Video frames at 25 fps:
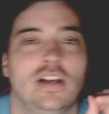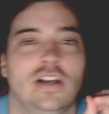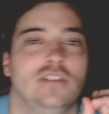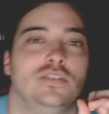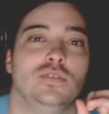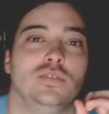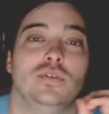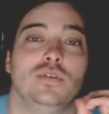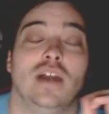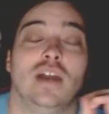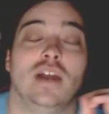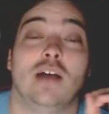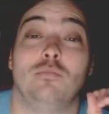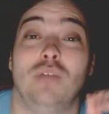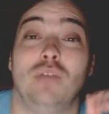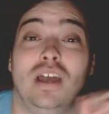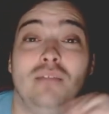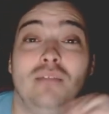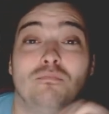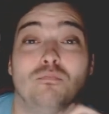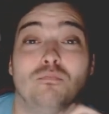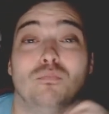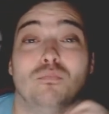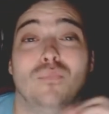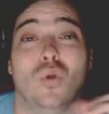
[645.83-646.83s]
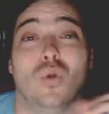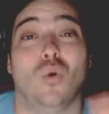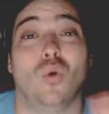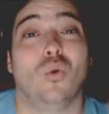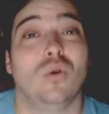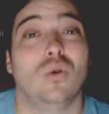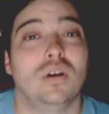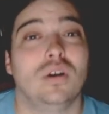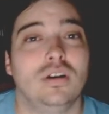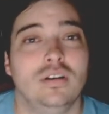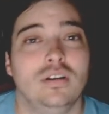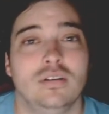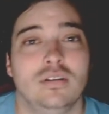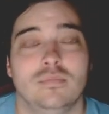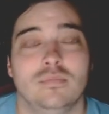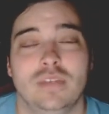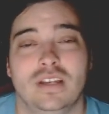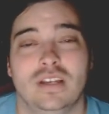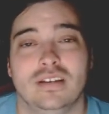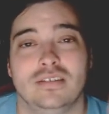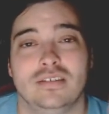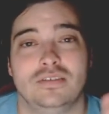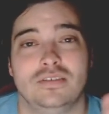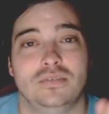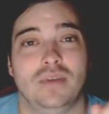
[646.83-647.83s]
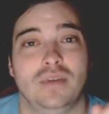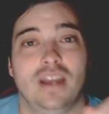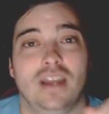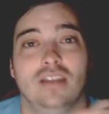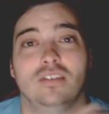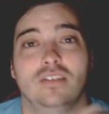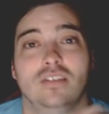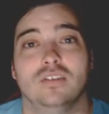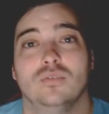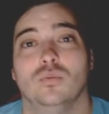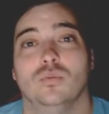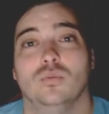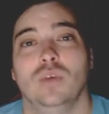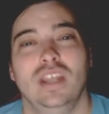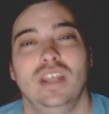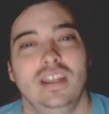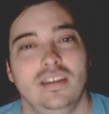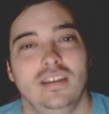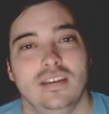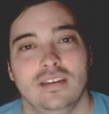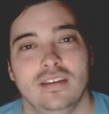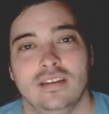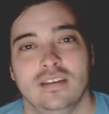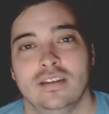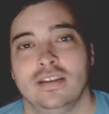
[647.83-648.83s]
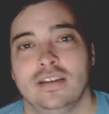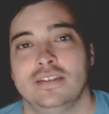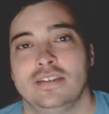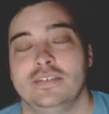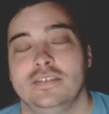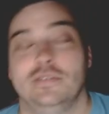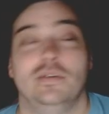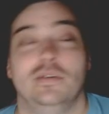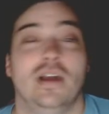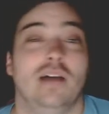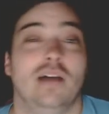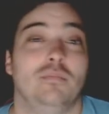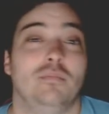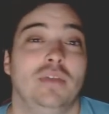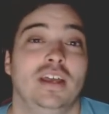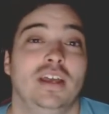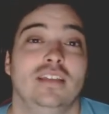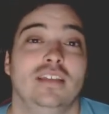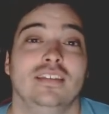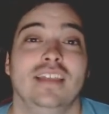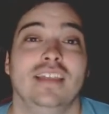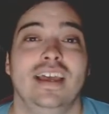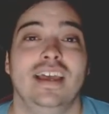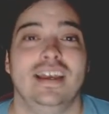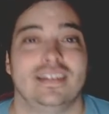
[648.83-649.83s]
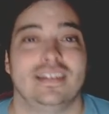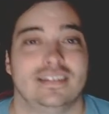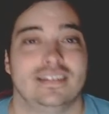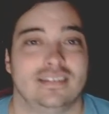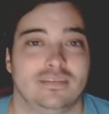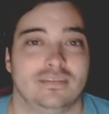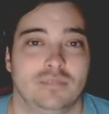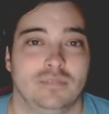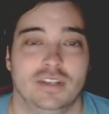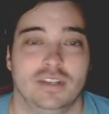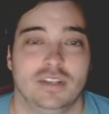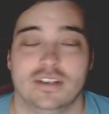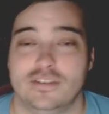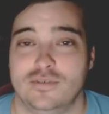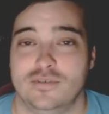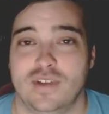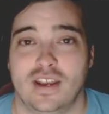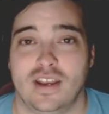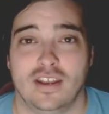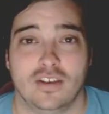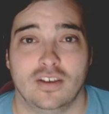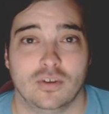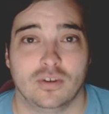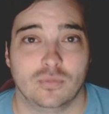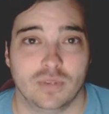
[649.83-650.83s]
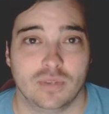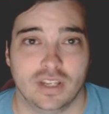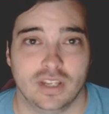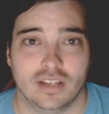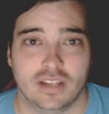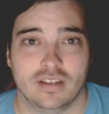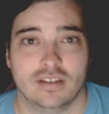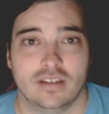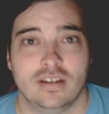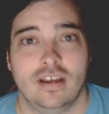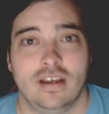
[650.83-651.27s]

Do not bet more because you had a good week. Do not bet less because you had a good week.